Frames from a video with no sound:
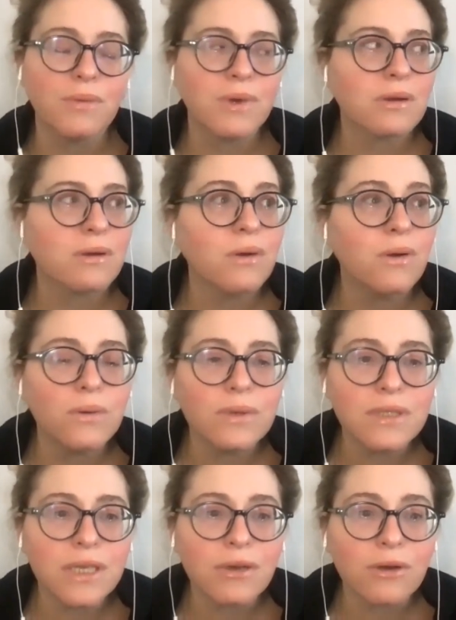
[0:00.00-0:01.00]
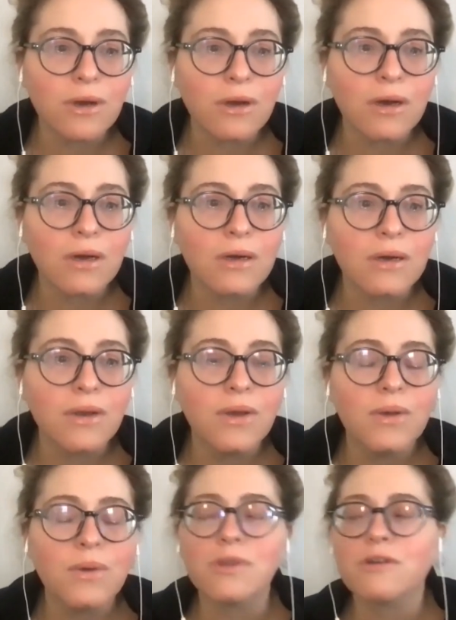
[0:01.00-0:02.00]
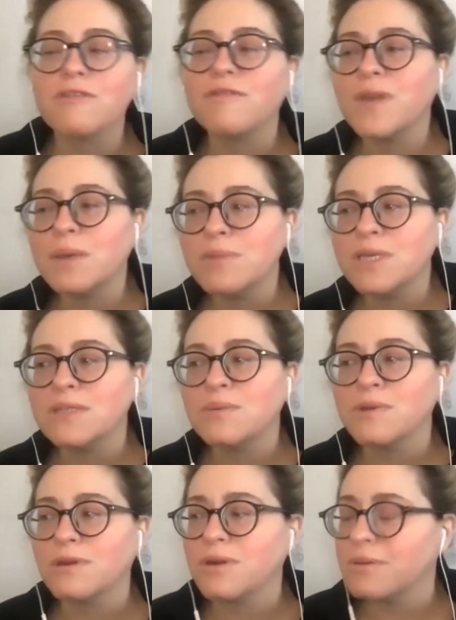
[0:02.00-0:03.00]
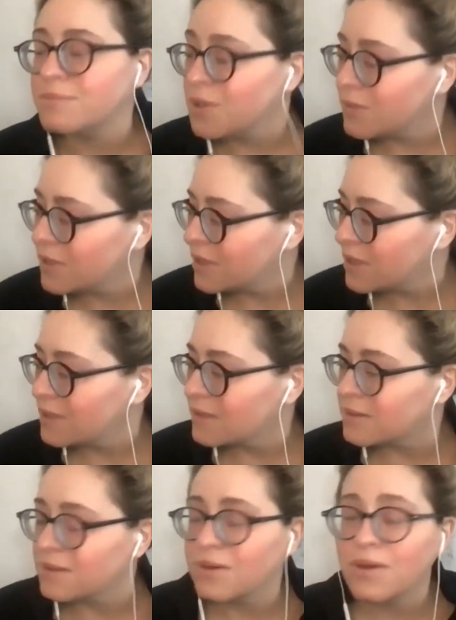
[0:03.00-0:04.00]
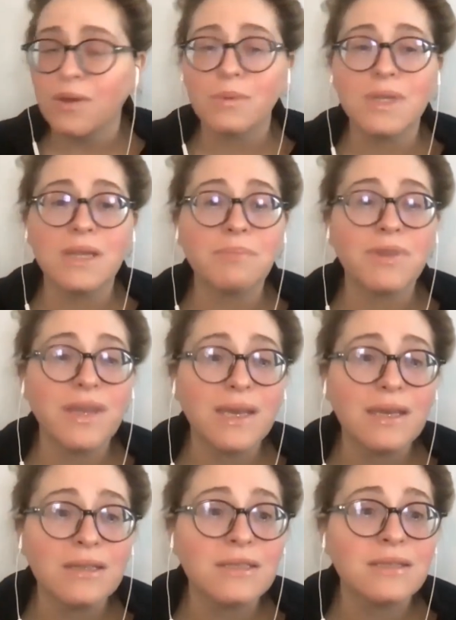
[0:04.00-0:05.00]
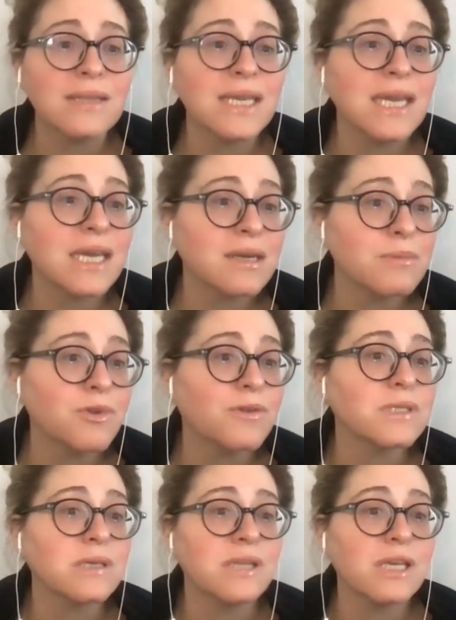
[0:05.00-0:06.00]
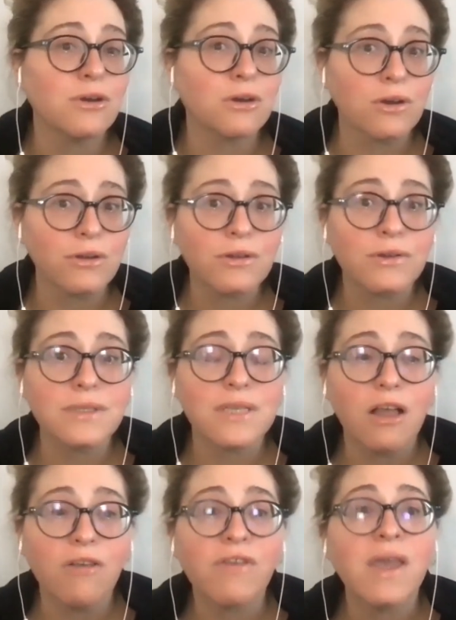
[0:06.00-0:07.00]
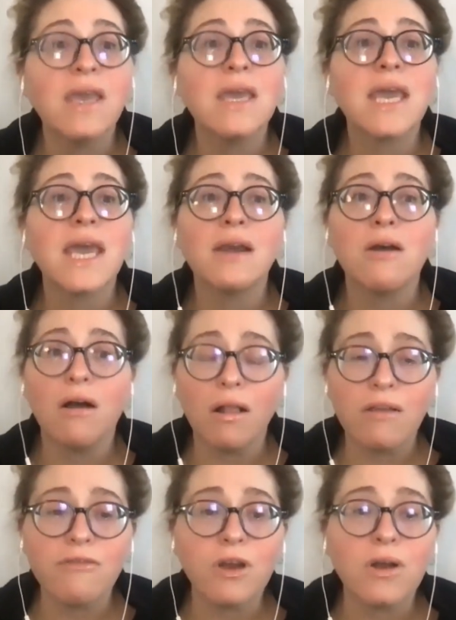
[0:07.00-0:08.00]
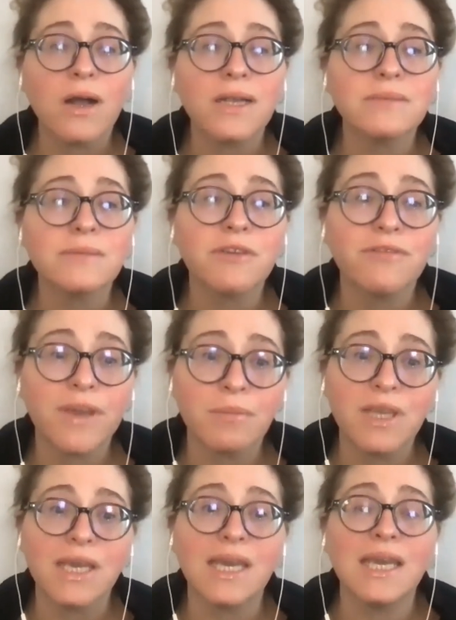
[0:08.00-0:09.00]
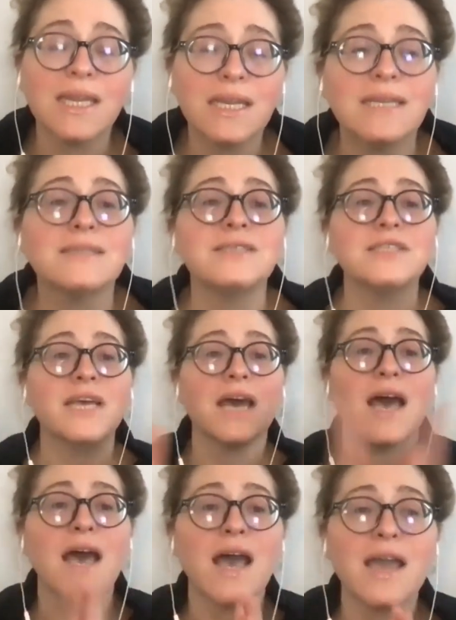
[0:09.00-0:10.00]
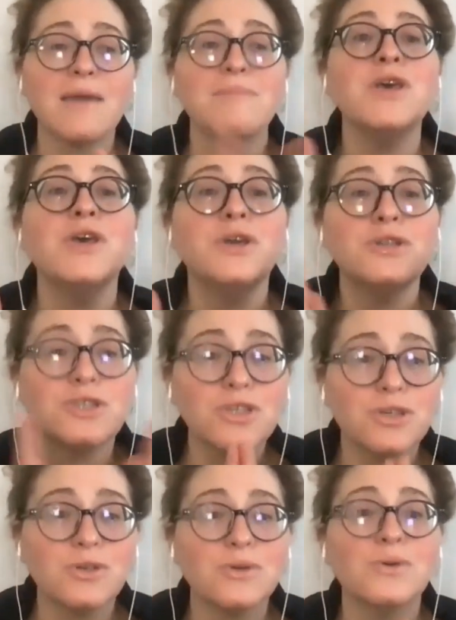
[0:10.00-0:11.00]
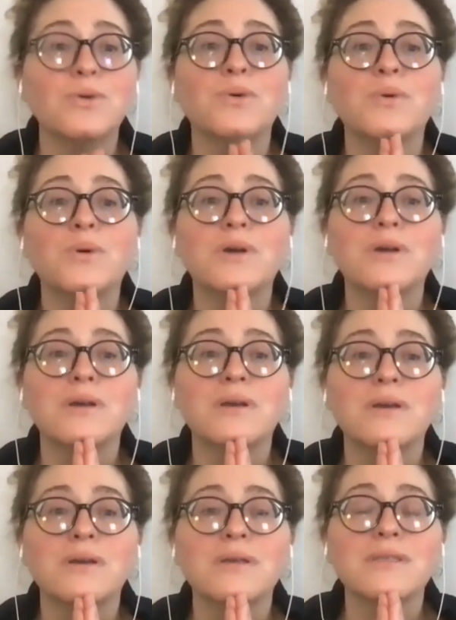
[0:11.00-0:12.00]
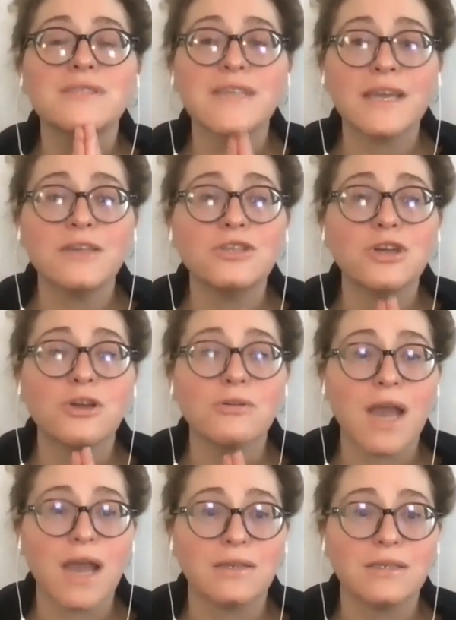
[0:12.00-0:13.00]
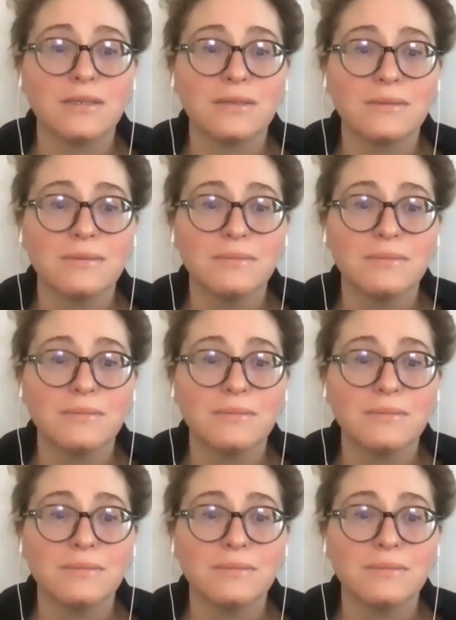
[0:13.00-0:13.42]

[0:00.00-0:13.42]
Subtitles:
with our own sacred heart, with our families, with our communities, with the plants and the animals and the earth herself and all of our cosmic family. It is time to stand correct,